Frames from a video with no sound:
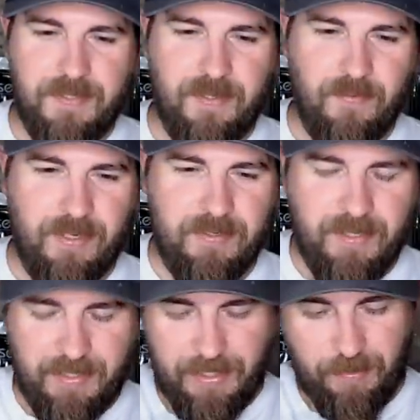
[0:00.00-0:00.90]
though,
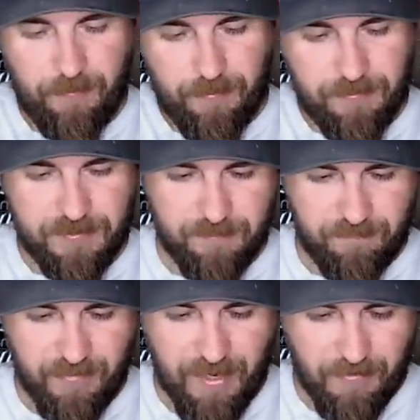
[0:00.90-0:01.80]
they kind of went with some
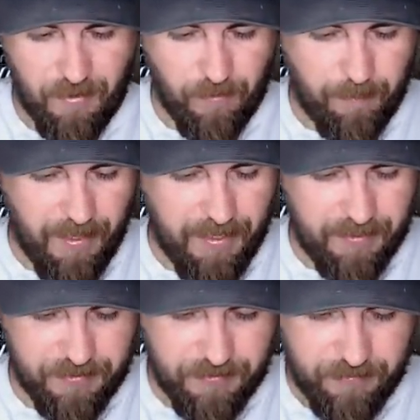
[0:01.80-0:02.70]
$5
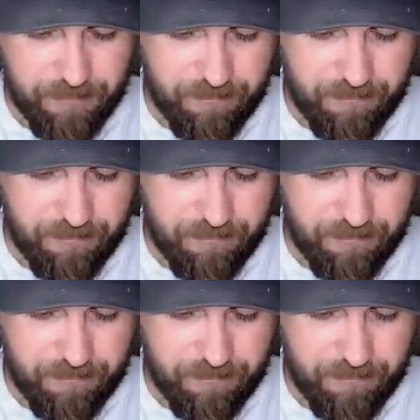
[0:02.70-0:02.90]
package or